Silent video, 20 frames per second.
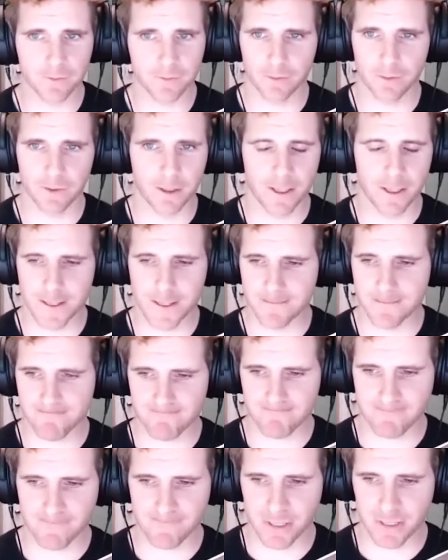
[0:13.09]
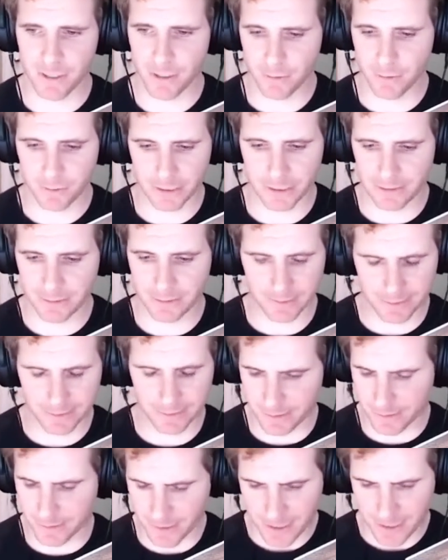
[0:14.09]

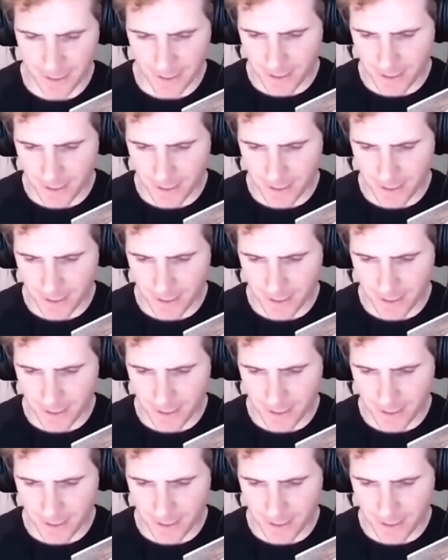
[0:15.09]
There's